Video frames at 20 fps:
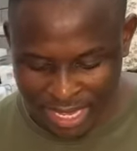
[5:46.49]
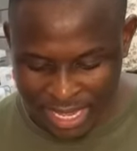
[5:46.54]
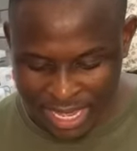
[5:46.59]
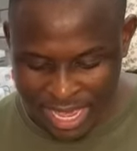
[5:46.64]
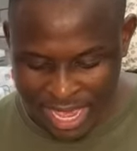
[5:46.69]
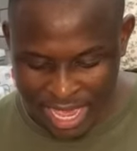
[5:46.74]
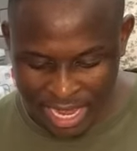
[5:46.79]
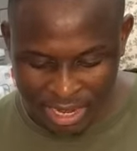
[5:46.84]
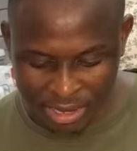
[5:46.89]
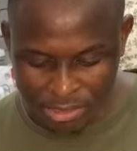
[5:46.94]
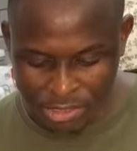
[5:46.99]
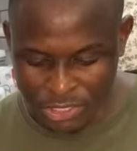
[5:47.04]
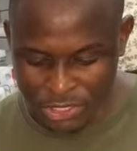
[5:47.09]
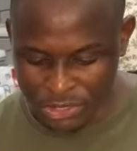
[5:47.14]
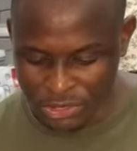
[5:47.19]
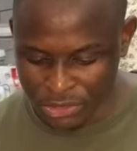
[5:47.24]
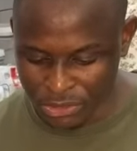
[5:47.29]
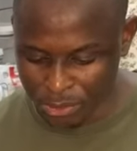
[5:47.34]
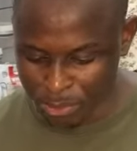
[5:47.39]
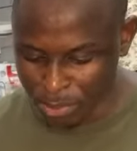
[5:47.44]
Hello to
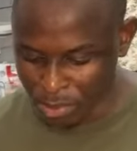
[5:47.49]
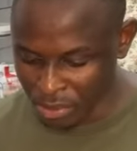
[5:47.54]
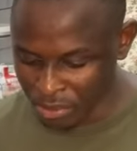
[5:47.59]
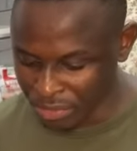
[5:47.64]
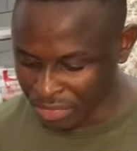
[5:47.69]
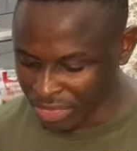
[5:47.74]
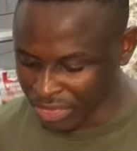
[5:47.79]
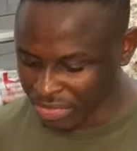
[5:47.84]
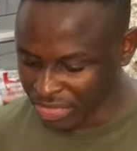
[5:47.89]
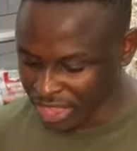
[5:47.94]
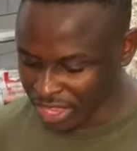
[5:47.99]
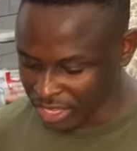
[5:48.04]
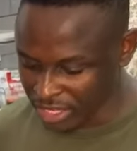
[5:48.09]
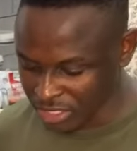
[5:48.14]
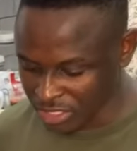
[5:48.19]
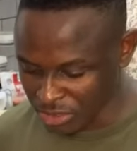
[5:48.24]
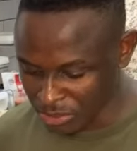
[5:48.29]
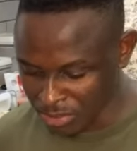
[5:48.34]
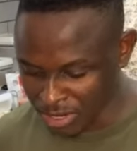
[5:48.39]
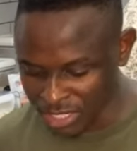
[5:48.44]
you both. Thank you
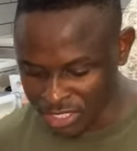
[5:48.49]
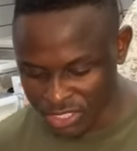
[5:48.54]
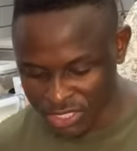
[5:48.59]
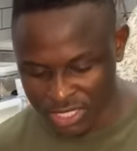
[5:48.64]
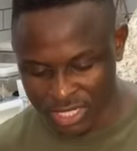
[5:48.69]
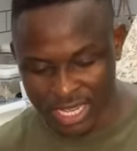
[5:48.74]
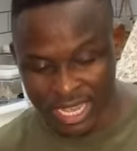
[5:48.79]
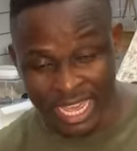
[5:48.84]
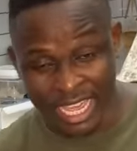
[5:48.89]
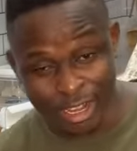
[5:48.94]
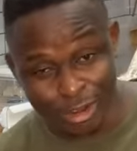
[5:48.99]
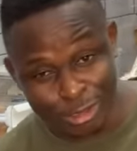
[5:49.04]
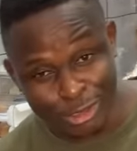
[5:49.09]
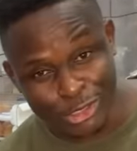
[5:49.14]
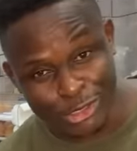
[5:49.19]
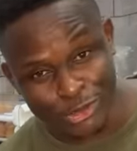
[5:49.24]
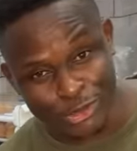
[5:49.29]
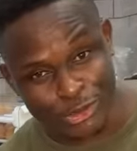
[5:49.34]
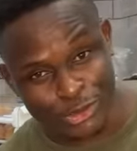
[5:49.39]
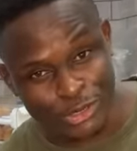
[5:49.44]
so much. Hello
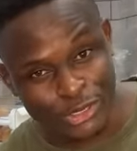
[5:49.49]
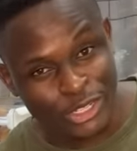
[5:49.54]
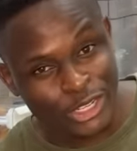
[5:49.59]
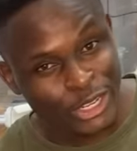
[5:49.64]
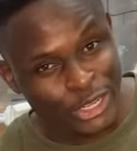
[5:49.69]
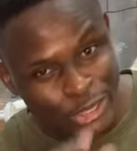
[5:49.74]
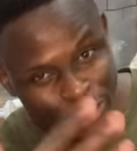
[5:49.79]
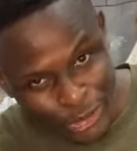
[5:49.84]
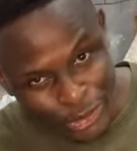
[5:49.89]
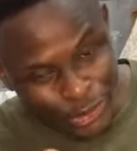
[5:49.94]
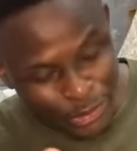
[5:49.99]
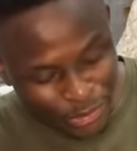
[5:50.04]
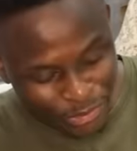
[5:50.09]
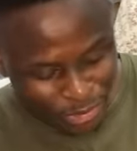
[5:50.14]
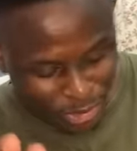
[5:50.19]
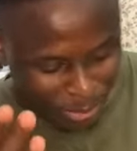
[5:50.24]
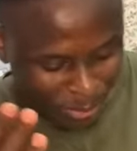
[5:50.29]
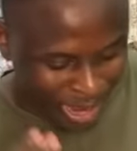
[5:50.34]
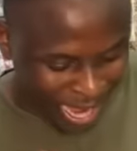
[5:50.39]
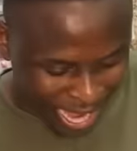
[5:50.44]
to you
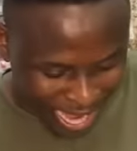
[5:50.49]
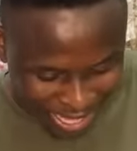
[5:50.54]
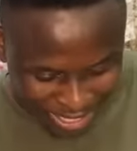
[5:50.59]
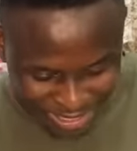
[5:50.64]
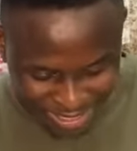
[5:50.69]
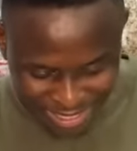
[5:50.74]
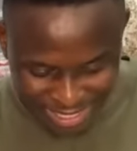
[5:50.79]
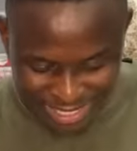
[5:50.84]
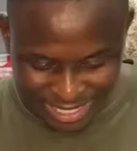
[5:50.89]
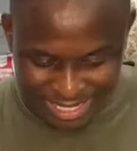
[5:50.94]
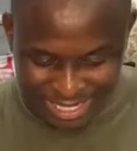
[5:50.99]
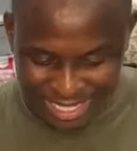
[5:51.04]
from us.